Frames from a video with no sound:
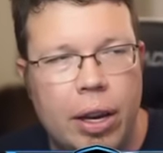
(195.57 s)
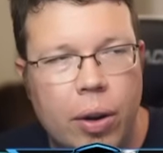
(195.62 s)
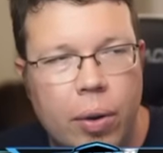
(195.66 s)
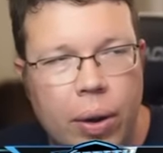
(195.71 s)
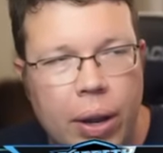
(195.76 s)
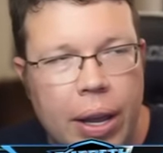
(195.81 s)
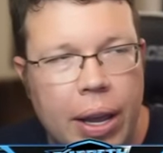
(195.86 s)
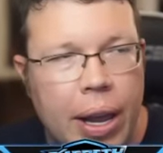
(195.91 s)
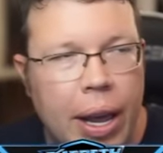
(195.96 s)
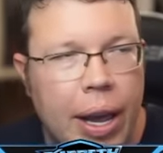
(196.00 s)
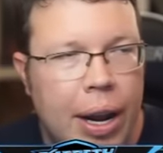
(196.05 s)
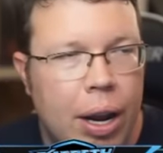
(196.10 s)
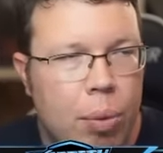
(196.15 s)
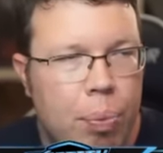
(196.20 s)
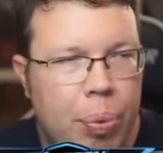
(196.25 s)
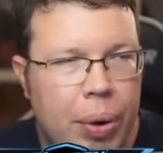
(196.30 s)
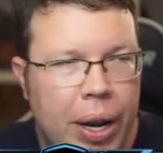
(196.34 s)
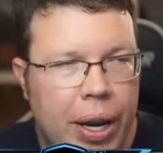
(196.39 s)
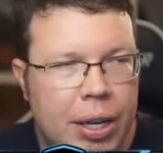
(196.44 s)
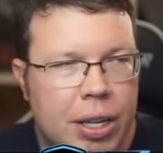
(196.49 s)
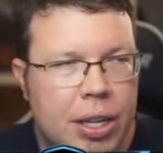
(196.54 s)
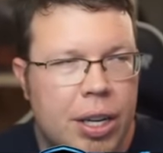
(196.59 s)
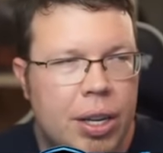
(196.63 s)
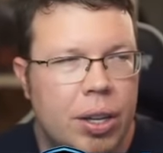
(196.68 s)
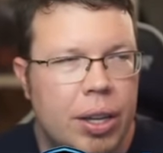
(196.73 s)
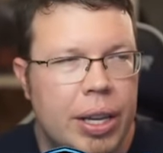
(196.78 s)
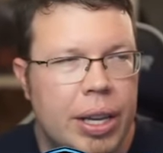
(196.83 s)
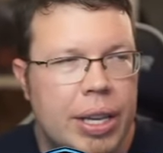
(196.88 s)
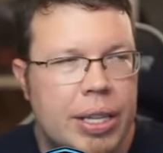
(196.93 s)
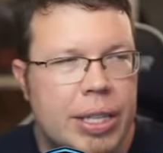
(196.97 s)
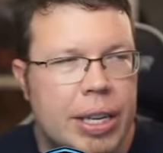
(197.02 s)
You know, and how
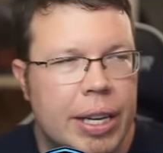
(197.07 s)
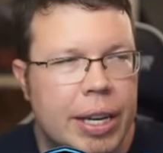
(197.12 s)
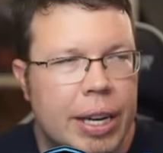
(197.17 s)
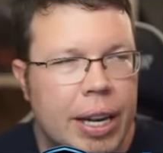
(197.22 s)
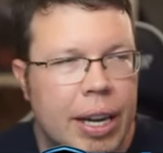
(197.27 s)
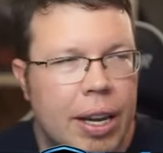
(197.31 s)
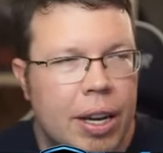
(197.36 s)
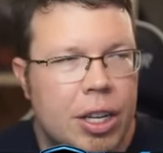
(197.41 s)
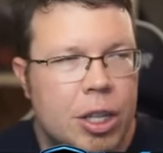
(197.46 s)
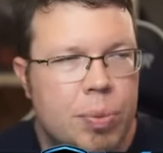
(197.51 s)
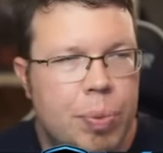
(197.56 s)
practical is it?